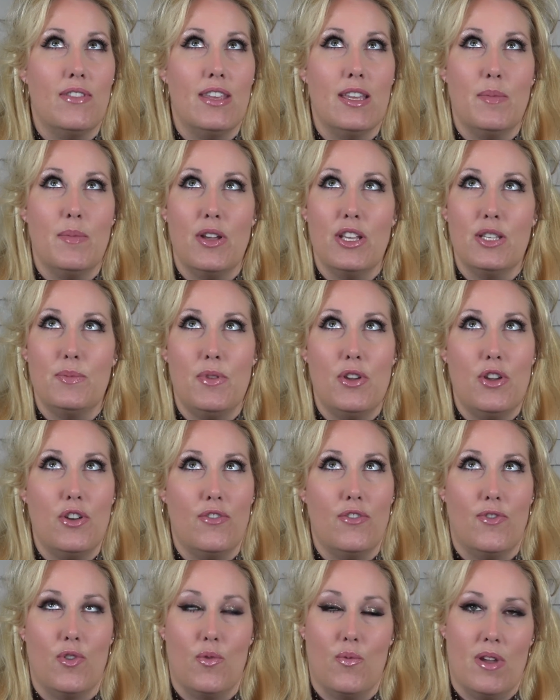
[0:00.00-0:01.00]
the most
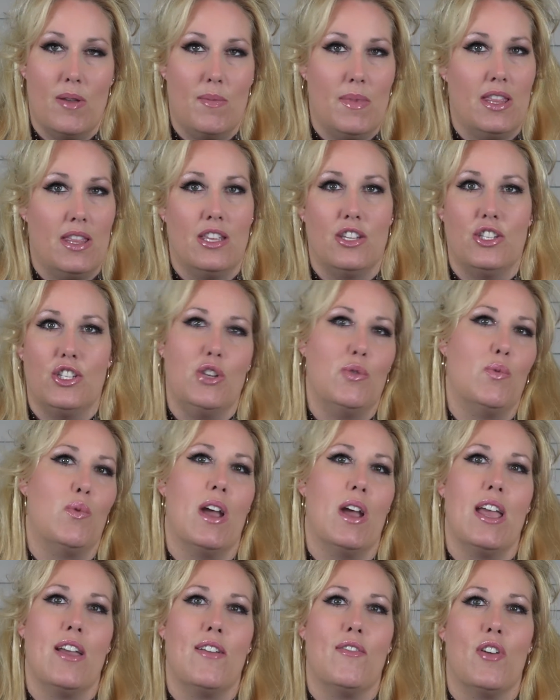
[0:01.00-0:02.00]
beautiful women that you will
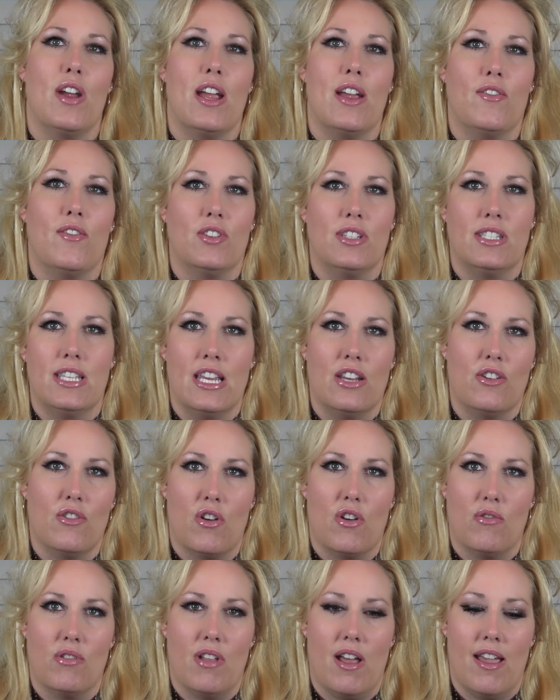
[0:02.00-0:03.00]
ever see in your
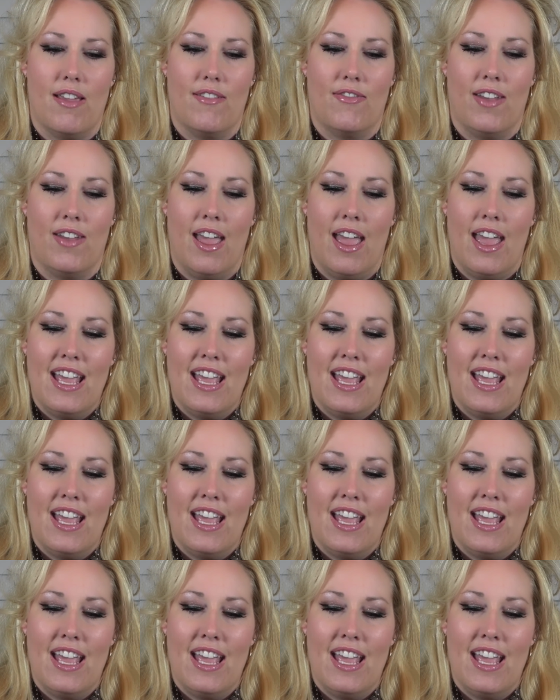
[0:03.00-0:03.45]
whole life.